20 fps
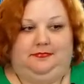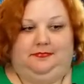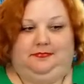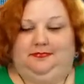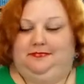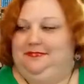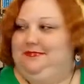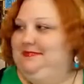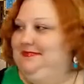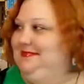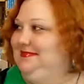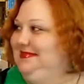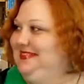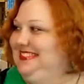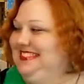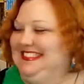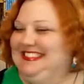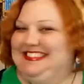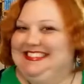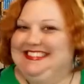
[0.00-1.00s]

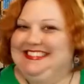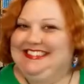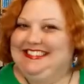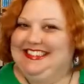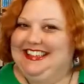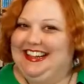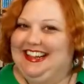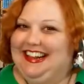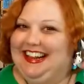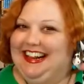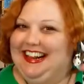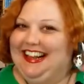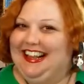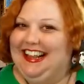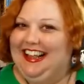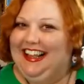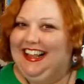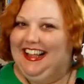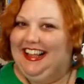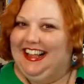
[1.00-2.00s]

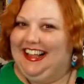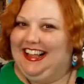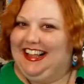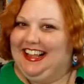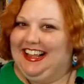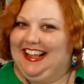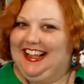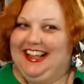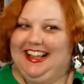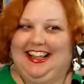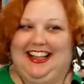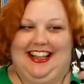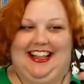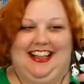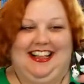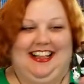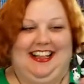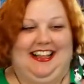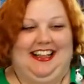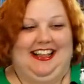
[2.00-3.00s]

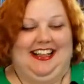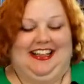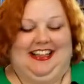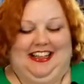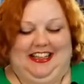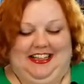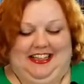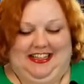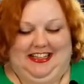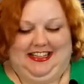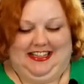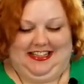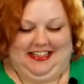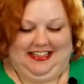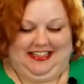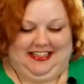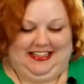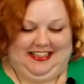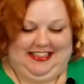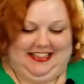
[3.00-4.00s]

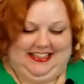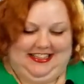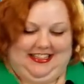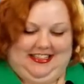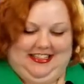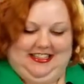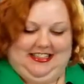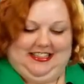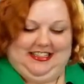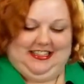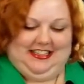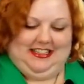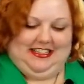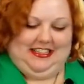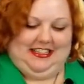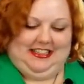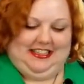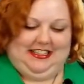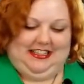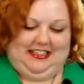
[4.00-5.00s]

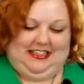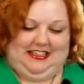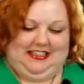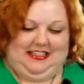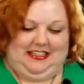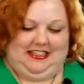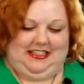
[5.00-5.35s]
(silent)